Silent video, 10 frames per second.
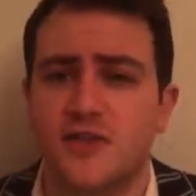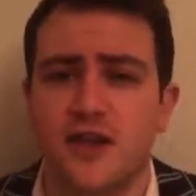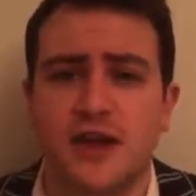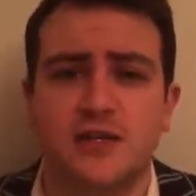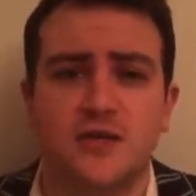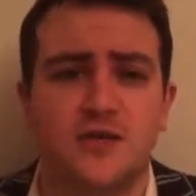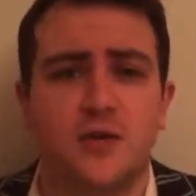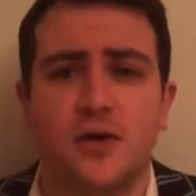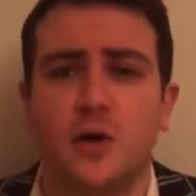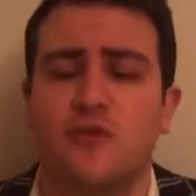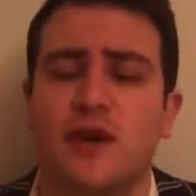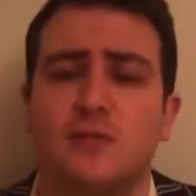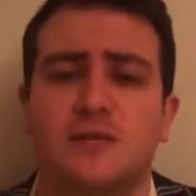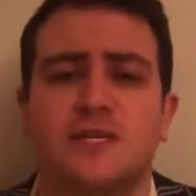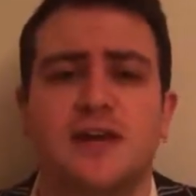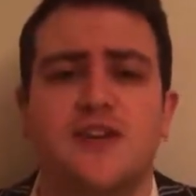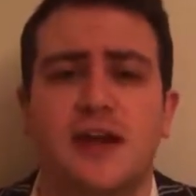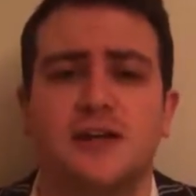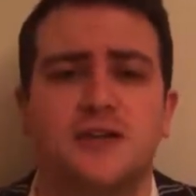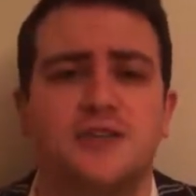directors, all who have helped
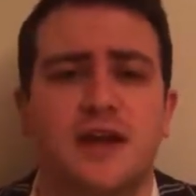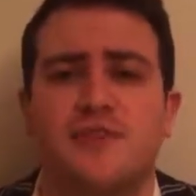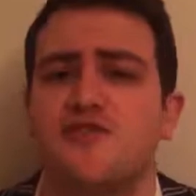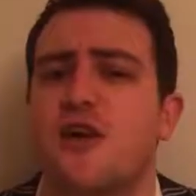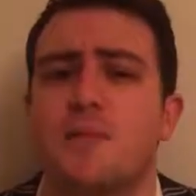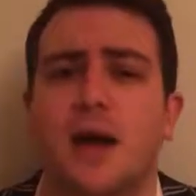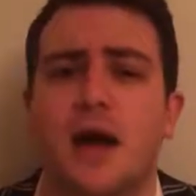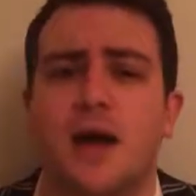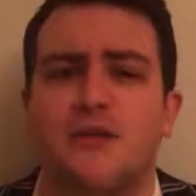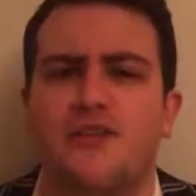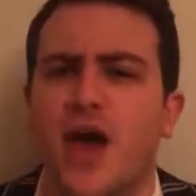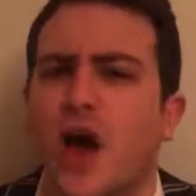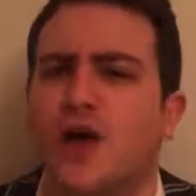direct us down the right path